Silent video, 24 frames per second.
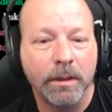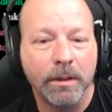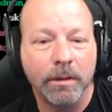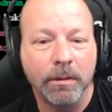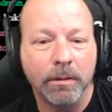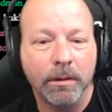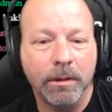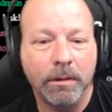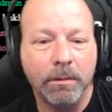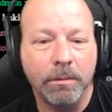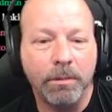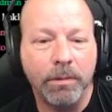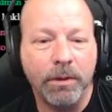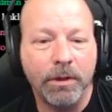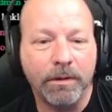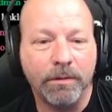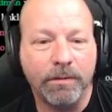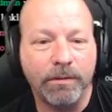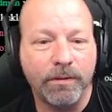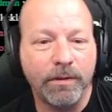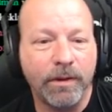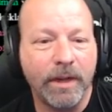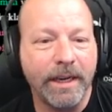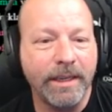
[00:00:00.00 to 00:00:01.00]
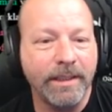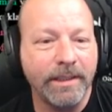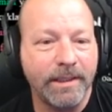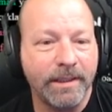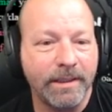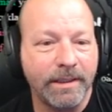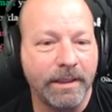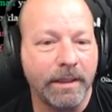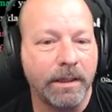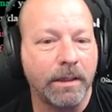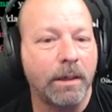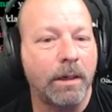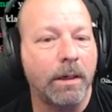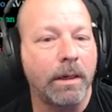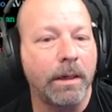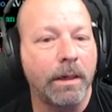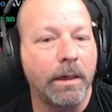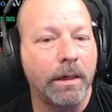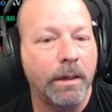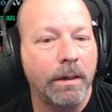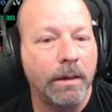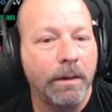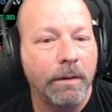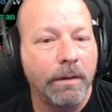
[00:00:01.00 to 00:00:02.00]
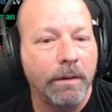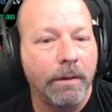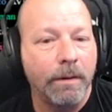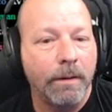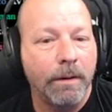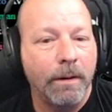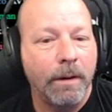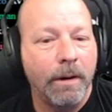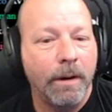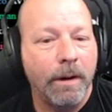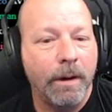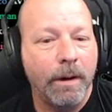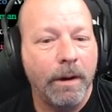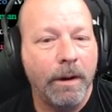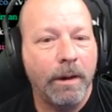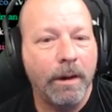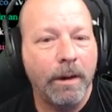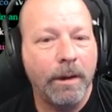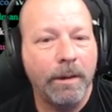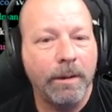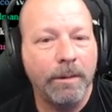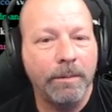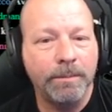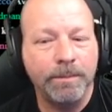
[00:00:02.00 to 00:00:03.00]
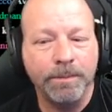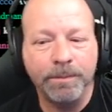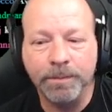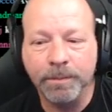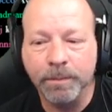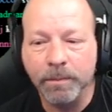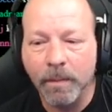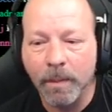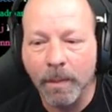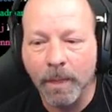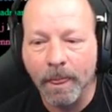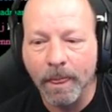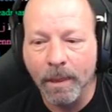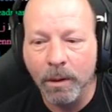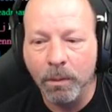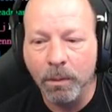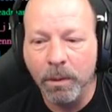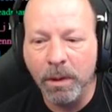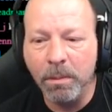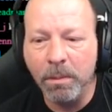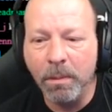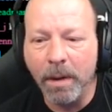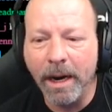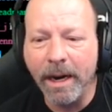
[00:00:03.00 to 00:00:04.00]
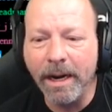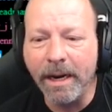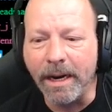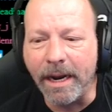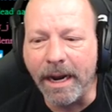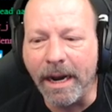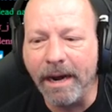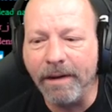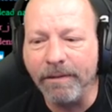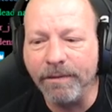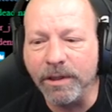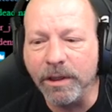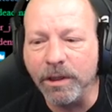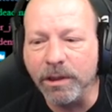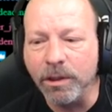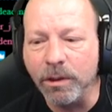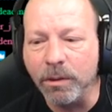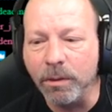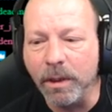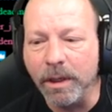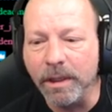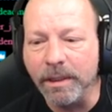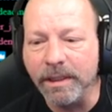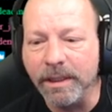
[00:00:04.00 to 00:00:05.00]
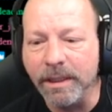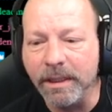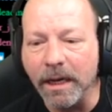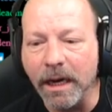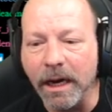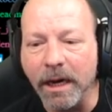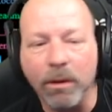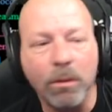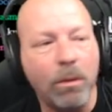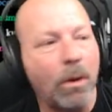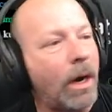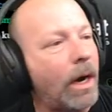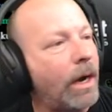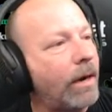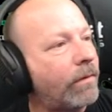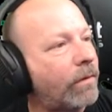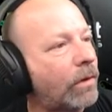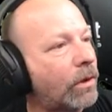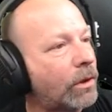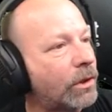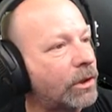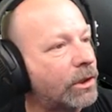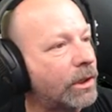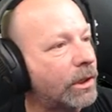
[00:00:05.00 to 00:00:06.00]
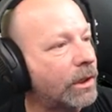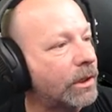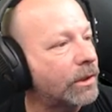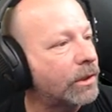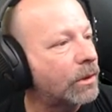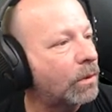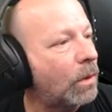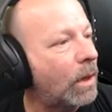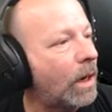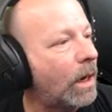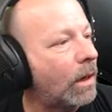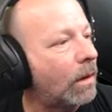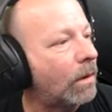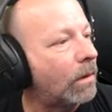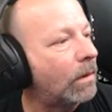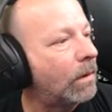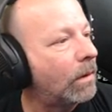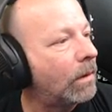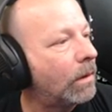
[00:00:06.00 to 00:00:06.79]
Could put a flight stick on it. Um, we might have to do a DIY version as well.